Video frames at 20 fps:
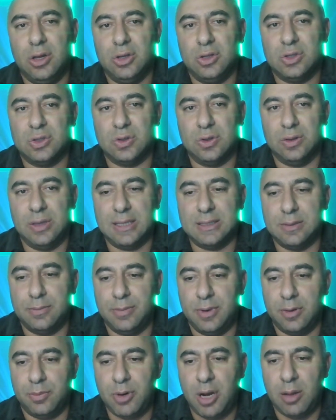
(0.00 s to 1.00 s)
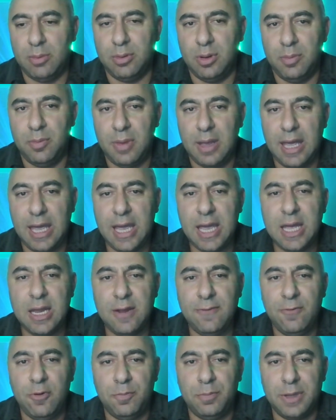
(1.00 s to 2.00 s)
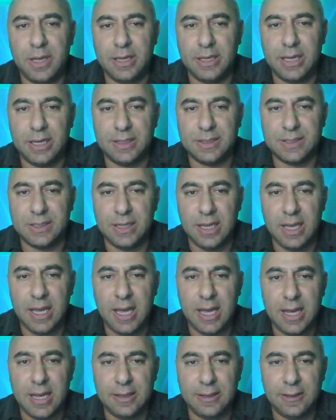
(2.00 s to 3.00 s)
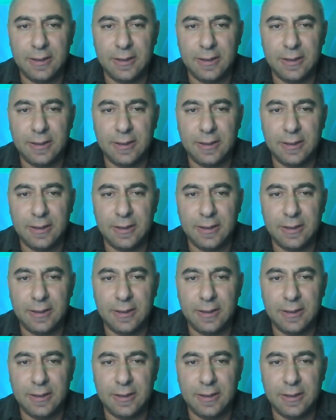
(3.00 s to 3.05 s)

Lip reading: So that's a big problem. And if you play king c8,